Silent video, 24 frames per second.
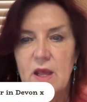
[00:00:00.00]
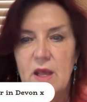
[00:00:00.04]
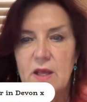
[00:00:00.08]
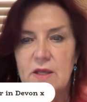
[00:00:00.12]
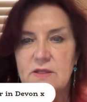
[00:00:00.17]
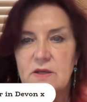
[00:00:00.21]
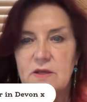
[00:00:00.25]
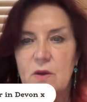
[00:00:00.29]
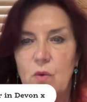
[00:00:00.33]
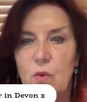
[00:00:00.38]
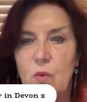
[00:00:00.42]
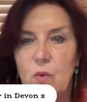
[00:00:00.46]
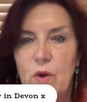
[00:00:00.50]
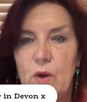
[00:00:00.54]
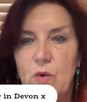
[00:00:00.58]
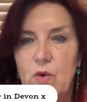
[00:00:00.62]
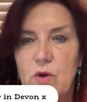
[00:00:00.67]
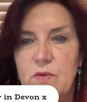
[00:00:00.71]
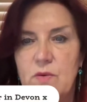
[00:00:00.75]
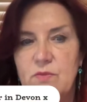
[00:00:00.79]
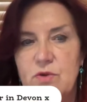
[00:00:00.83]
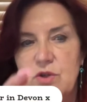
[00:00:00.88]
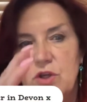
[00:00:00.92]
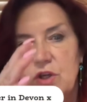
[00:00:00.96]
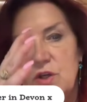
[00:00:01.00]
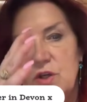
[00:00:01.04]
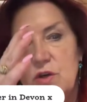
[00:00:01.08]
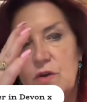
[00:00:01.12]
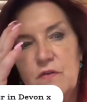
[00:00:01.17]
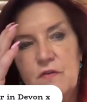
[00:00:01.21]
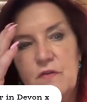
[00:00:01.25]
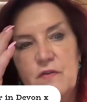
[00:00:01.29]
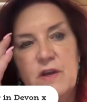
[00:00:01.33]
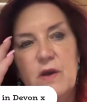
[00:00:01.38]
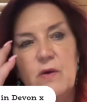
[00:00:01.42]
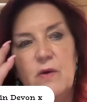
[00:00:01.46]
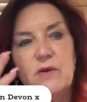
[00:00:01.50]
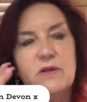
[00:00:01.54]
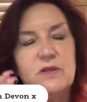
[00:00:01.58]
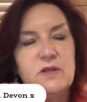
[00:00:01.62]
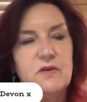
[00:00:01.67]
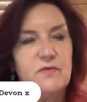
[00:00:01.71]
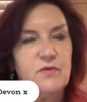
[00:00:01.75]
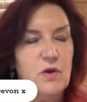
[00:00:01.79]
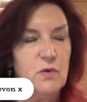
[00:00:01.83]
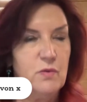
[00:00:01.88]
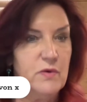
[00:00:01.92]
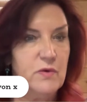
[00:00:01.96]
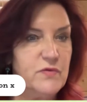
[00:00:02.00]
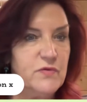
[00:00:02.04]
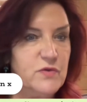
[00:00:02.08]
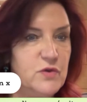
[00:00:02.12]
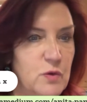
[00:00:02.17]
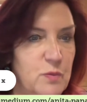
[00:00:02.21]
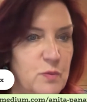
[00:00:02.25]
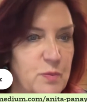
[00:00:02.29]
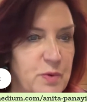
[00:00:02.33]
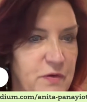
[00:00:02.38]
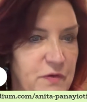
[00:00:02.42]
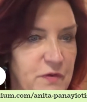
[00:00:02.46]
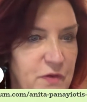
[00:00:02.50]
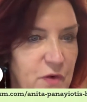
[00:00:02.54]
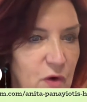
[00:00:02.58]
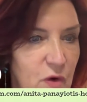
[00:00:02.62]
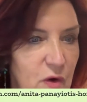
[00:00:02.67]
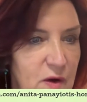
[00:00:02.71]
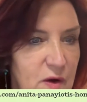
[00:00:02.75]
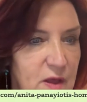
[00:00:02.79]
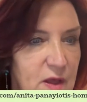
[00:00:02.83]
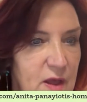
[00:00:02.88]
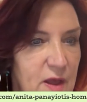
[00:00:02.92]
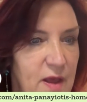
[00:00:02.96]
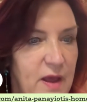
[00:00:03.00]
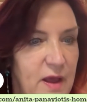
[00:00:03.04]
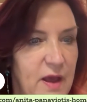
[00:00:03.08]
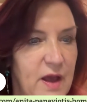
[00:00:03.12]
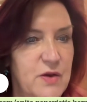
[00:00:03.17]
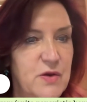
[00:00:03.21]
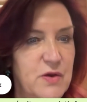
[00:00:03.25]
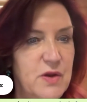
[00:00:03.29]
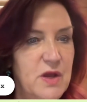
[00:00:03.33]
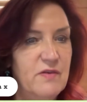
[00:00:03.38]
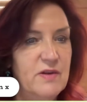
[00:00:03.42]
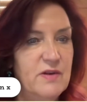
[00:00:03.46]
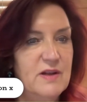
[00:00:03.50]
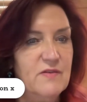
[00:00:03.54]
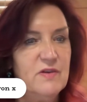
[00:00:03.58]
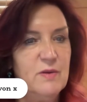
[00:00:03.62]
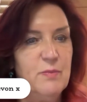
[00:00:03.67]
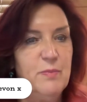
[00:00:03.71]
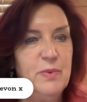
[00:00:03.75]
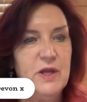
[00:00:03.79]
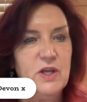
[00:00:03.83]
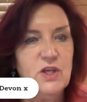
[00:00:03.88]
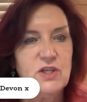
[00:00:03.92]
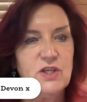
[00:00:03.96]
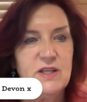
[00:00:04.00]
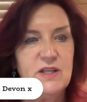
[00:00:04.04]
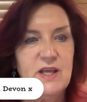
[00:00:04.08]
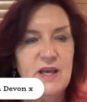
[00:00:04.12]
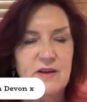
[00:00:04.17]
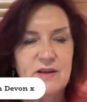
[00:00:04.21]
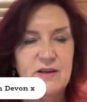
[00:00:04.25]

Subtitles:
So welcome to you, Fiona. So I've not worked with you before, and you have a lovely picture there.